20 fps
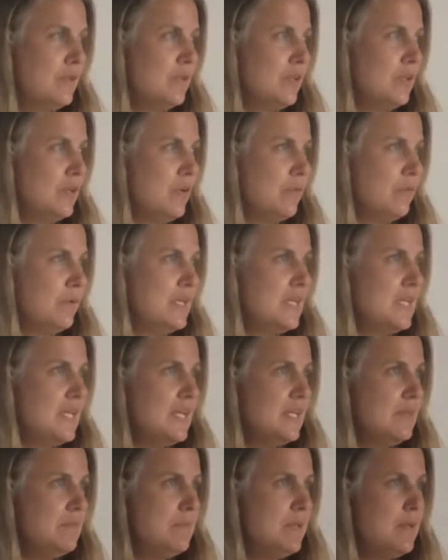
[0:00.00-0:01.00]
You know, we
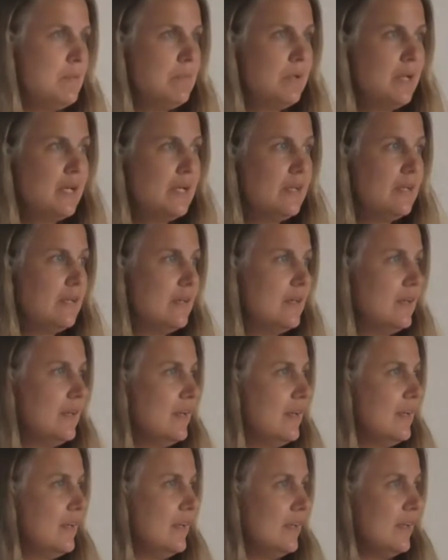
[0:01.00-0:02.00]
need people in
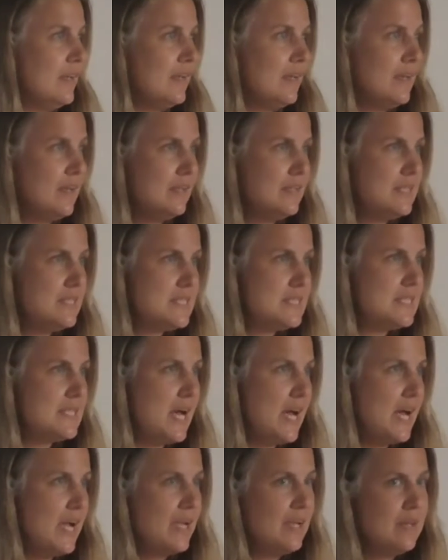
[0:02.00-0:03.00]

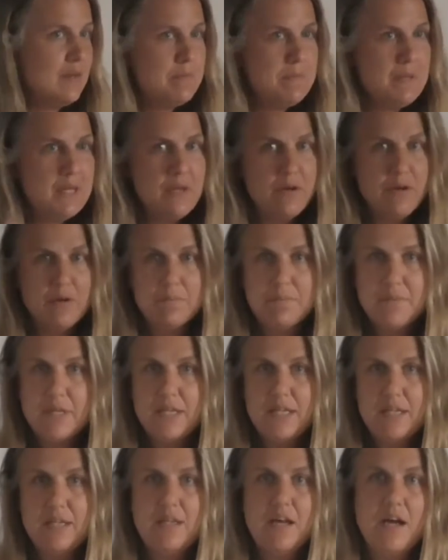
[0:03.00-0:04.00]
design, PR,
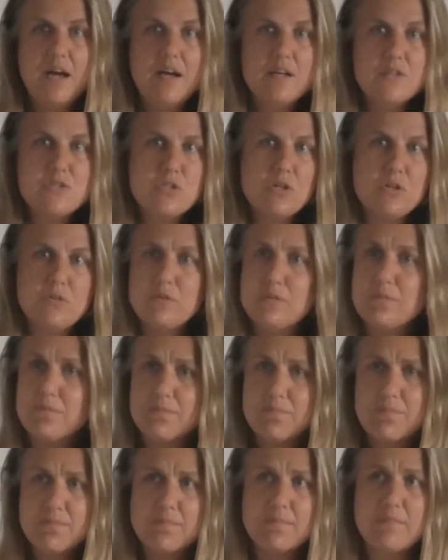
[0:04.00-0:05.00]
media, so
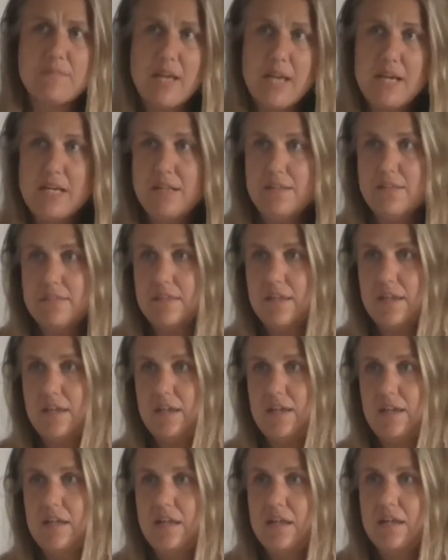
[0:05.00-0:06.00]

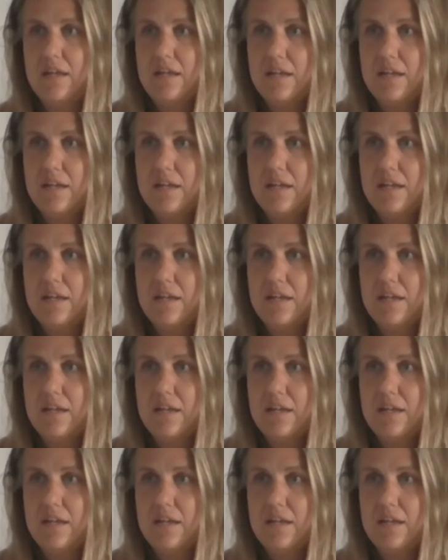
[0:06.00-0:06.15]
anything